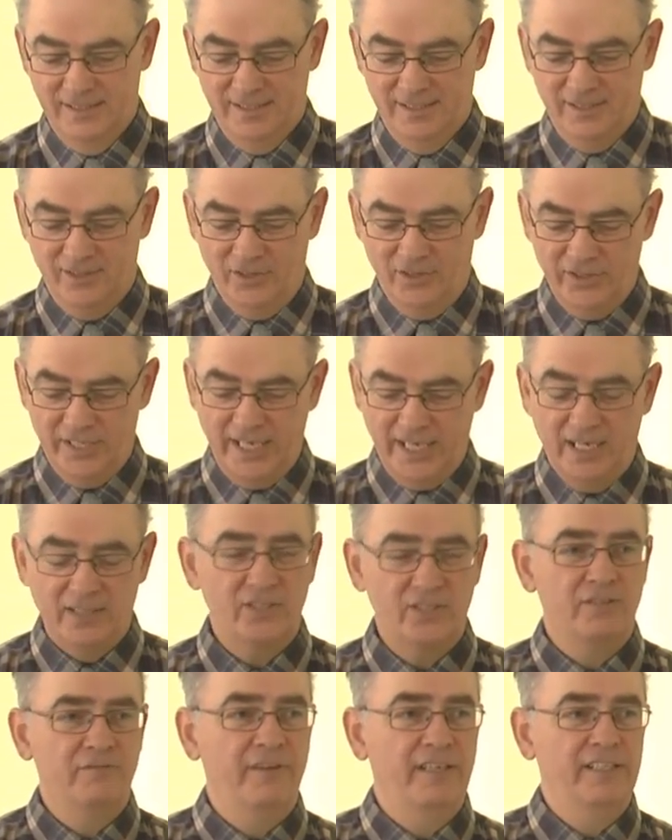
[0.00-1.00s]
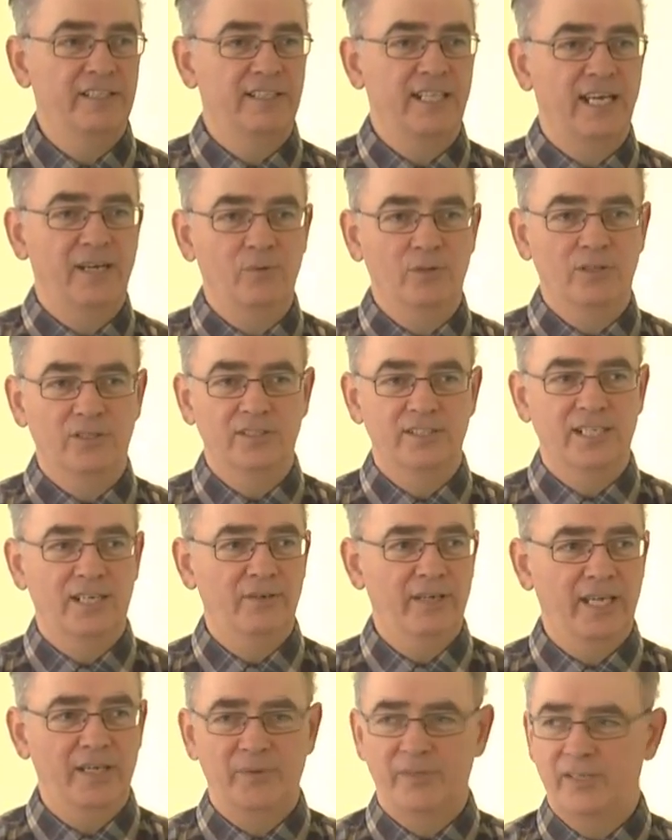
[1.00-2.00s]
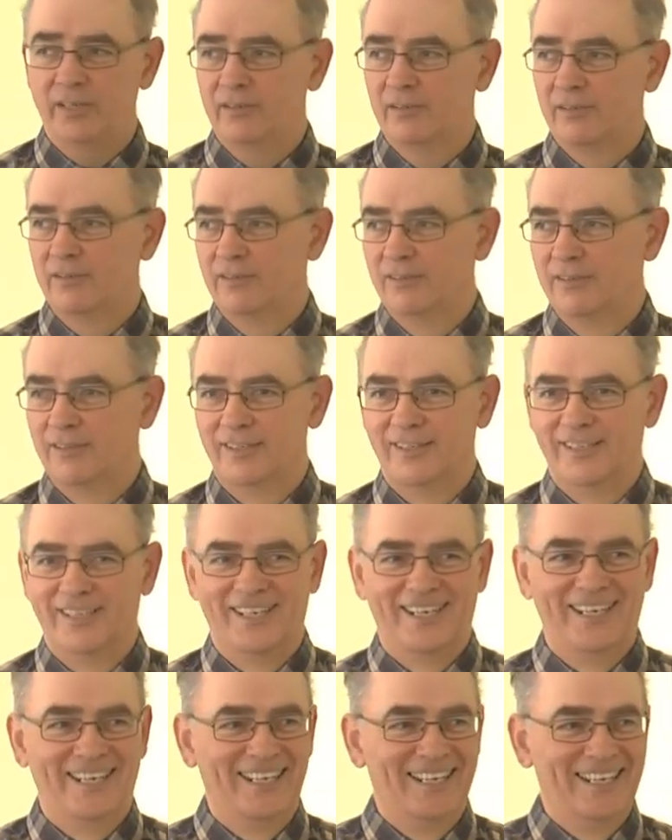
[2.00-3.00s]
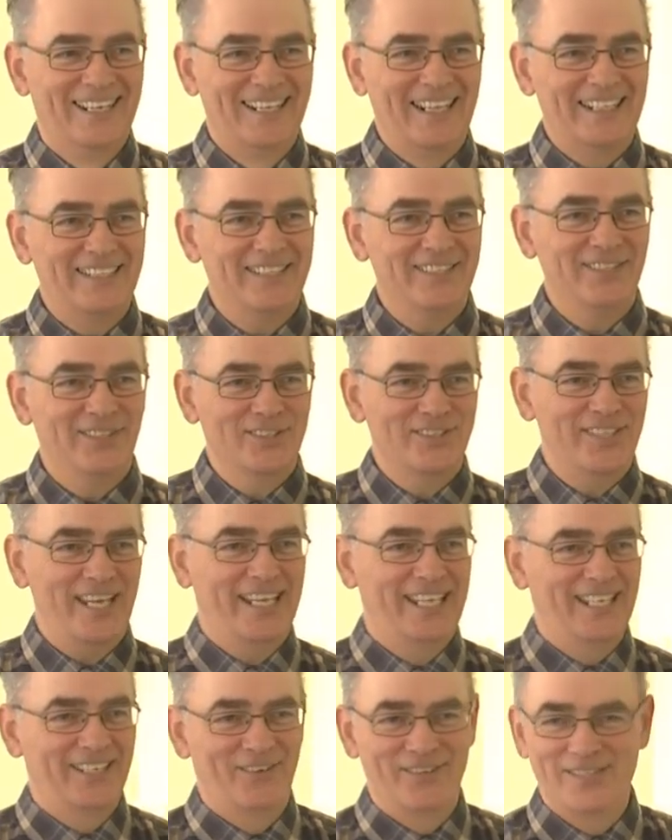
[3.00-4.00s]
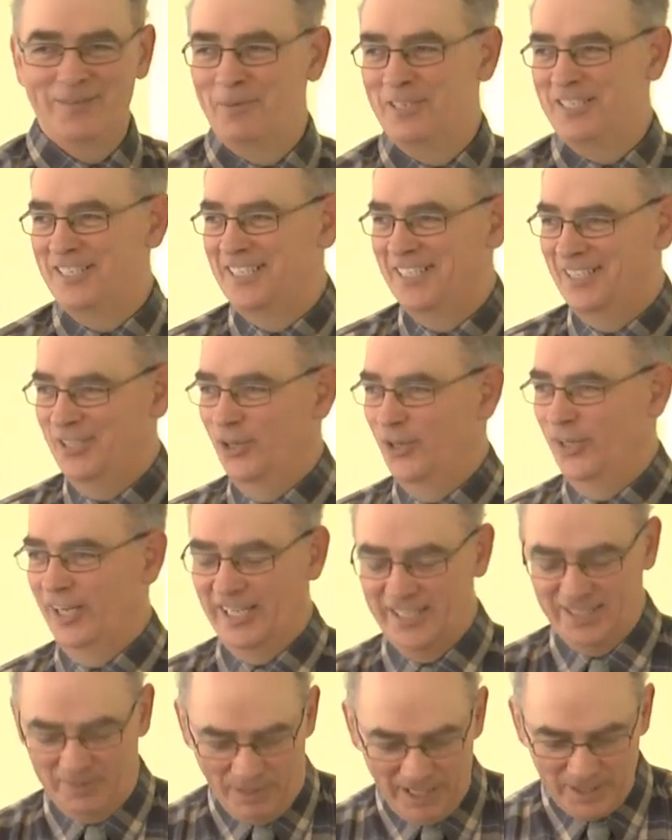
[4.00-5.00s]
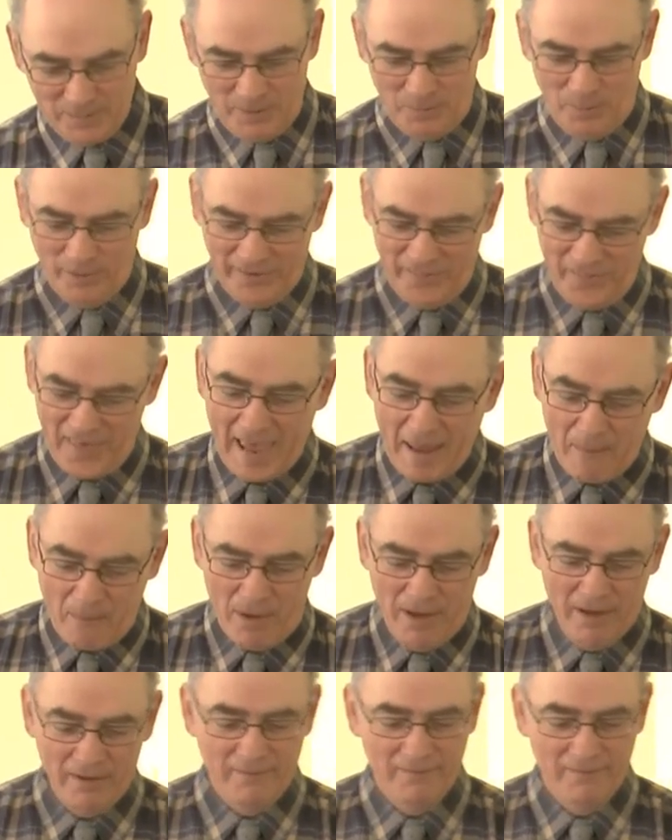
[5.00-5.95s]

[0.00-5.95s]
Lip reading: I just invented that word. Is that okay with you? This is not secularism, this is eternalism. Let's be one of them.